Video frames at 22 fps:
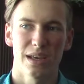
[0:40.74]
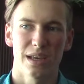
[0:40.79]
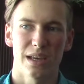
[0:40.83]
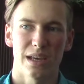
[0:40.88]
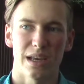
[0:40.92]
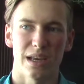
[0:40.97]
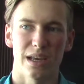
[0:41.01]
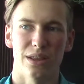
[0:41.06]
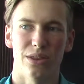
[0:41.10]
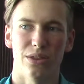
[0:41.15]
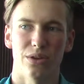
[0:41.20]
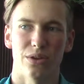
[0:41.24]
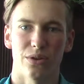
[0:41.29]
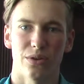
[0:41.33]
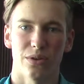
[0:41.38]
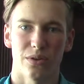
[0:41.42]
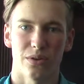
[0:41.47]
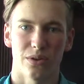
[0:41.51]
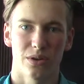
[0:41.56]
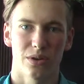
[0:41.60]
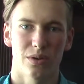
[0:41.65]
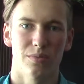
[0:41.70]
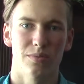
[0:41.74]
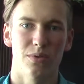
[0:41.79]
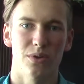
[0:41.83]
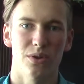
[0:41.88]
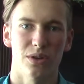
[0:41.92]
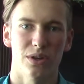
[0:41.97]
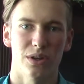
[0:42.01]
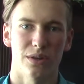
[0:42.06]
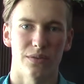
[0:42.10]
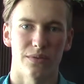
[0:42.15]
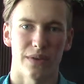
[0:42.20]
in their
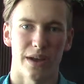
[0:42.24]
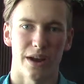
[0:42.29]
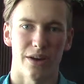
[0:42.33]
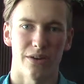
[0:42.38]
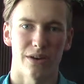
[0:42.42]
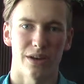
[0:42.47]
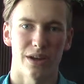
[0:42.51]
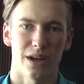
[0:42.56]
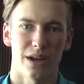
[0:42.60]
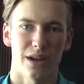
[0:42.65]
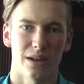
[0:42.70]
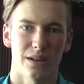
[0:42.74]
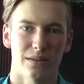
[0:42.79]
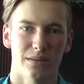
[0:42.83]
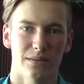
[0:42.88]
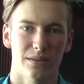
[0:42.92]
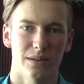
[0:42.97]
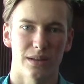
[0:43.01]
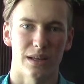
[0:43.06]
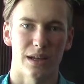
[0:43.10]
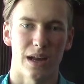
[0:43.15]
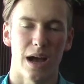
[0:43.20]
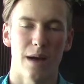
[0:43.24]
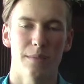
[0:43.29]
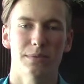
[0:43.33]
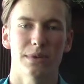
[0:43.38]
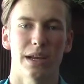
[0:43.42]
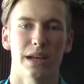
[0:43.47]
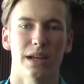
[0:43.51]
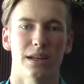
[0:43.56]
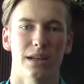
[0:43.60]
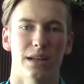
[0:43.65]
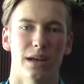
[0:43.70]
commutative area an
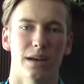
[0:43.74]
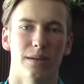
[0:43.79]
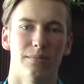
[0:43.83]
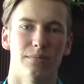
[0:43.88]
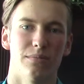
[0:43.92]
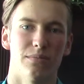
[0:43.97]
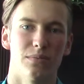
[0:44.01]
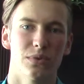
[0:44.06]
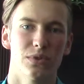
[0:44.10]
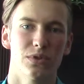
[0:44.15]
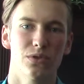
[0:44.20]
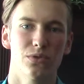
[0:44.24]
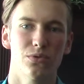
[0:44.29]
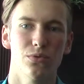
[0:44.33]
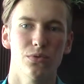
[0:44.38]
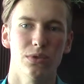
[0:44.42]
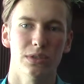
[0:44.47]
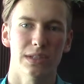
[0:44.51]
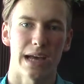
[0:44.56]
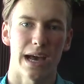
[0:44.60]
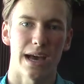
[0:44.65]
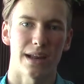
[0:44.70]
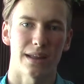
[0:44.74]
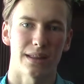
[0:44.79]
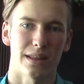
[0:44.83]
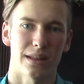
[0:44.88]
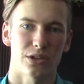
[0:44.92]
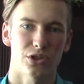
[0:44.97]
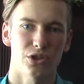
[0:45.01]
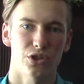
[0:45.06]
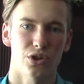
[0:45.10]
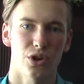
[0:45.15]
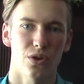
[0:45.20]
updated school data
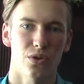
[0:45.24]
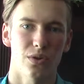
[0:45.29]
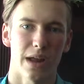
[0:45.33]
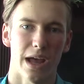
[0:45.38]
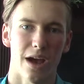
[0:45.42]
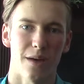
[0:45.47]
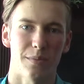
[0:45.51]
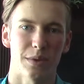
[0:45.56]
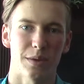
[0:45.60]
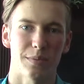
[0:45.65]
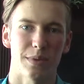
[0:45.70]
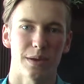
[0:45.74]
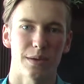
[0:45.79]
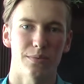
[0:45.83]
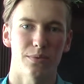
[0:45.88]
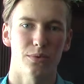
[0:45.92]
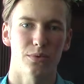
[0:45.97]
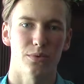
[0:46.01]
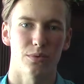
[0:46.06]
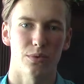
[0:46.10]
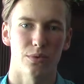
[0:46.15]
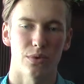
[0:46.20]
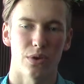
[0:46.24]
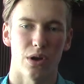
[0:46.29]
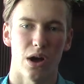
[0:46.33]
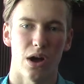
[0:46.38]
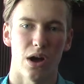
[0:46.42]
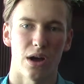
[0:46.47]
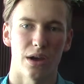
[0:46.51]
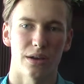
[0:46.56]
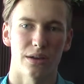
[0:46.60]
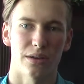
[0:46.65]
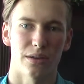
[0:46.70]
that showed how many people were
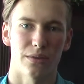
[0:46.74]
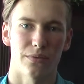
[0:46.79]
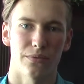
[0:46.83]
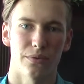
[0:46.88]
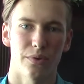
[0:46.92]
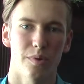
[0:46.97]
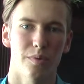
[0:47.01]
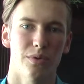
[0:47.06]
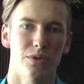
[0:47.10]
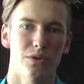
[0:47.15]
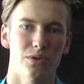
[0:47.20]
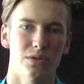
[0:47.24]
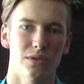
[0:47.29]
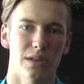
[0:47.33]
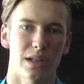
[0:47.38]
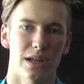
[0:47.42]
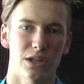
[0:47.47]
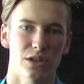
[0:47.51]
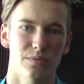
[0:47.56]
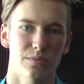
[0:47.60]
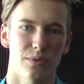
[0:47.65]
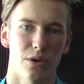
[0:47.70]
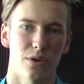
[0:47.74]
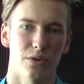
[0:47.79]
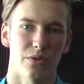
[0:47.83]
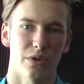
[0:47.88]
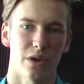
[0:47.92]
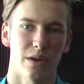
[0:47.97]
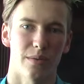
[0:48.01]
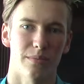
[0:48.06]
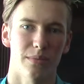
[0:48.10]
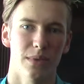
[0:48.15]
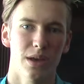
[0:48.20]
on the free reduced lunch
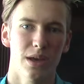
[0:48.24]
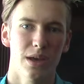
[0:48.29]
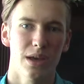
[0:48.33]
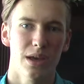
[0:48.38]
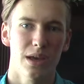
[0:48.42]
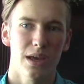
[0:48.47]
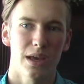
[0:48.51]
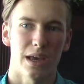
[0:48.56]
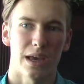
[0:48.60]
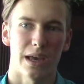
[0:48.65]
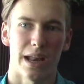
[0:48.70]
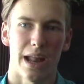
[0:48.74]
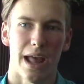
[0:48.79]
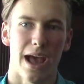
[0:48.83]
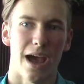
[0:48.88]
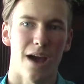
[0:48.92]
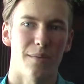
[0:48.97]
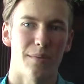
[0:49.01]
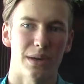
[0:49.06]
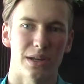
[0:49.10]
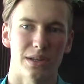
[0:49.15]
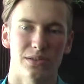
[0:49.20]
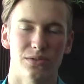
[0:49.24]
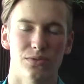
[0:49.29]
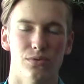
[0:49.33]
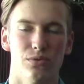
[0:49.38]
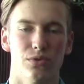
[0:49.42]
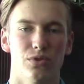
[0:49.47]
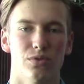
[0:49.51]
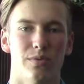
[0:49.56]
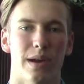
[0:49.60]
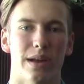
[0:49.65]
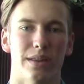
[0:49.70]
program and how many
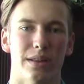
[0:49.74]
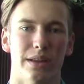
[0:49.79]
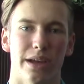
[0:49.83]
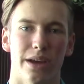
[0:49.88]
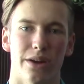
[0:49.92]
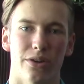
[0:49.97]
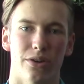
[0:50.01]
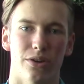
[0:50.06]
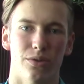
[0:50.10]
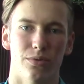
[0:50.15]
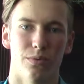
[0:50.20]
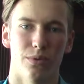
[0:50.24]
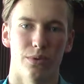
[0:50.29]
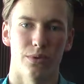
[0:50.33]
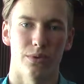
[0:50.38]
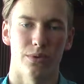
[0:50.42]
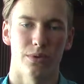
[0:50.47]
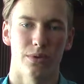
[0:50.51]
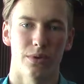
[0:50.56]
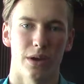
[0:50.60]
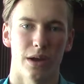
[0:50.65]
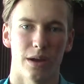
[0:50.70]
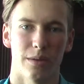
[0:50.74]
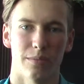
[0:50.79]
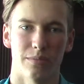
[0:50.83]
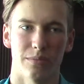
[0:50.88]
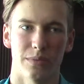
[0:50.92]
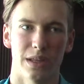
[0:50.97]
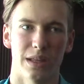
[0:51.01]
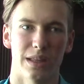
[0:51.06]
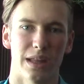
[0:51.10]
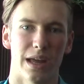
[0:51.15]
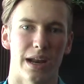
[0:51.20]
schools around the area were
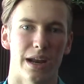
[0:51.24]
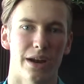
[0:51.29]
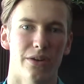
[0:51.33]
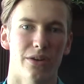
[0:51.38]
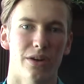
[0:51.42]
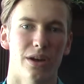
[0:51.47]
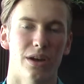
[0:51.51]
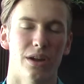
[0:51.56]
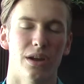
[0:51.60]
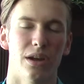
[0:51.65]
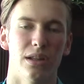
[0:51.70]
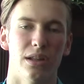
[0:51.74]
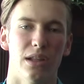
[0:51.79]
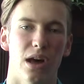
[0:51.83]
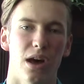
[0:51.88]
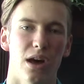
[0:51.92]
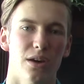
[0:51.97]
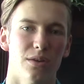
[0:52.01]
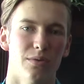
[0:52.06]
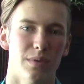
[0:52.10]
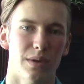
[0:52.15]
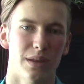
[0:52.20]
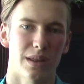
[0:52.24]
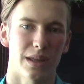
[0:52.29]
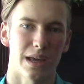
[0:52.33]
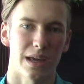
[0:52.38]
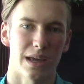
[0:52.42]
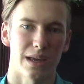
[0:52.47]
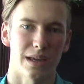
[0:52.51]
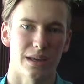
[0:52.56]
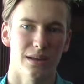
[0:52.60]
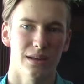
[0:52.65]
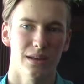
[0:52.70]
in that area, and along with
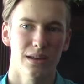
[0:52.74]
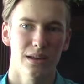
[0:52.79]
a